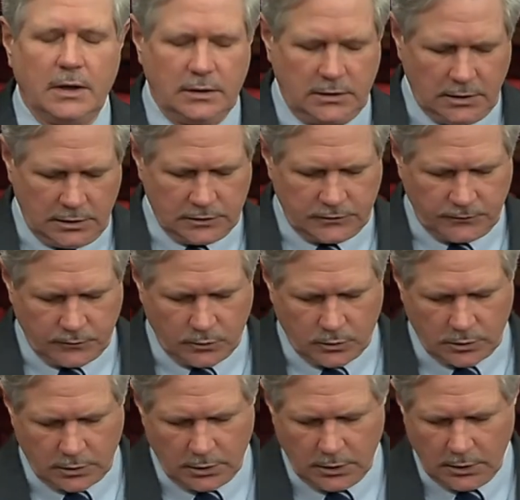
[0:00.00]
does
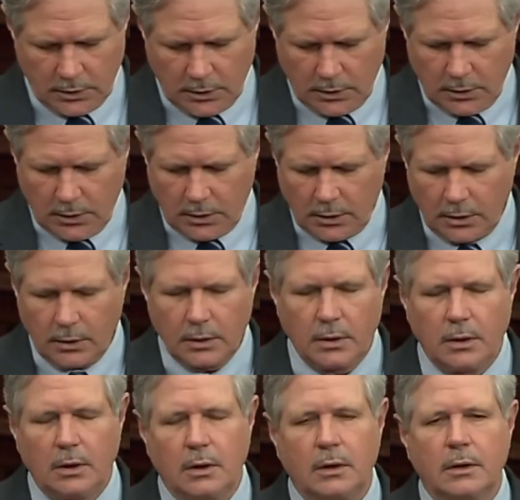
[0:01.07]
for
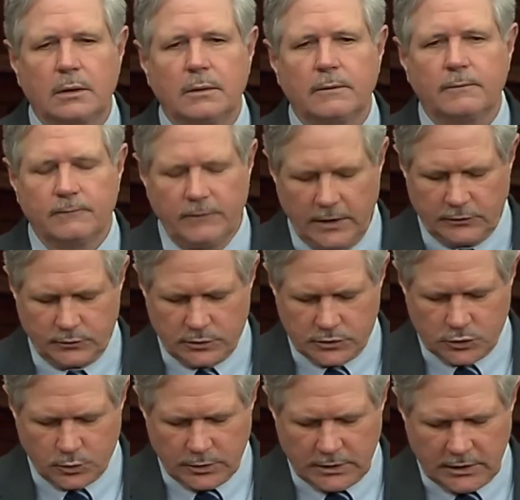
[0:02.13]
our
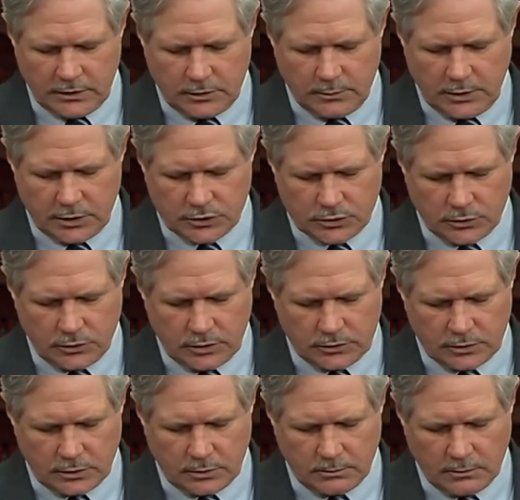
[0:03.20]
veterans, we need to make sure that
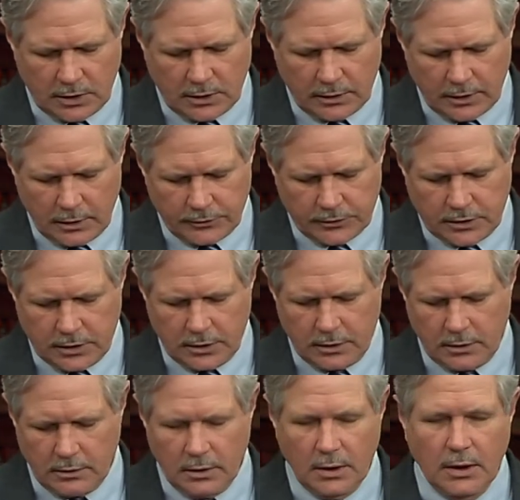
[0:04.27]
the mental health
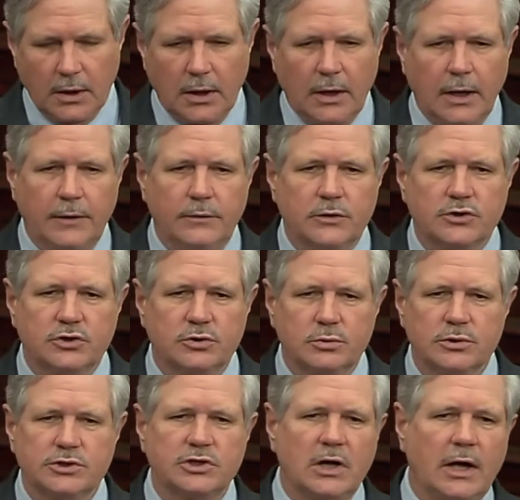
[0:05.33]
care and the
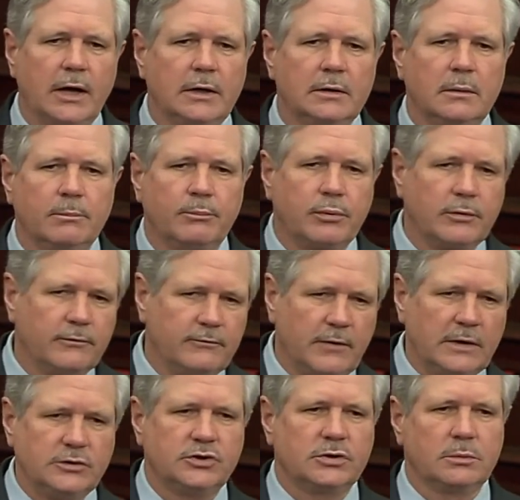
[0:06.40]
suicide
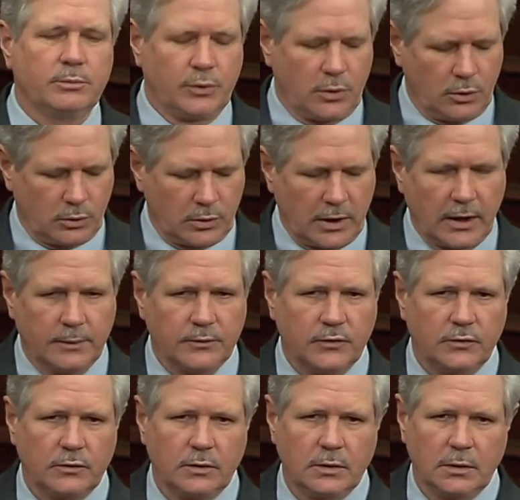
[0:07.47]
prevention
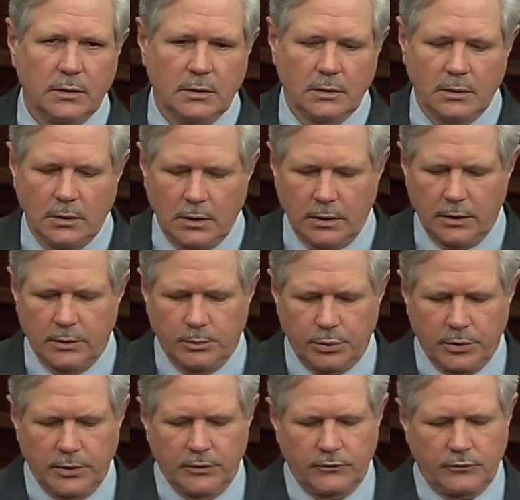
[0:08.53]
programs are in
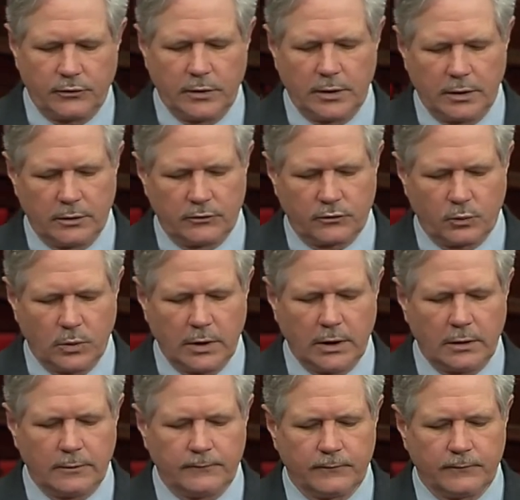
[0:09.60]
place there as well.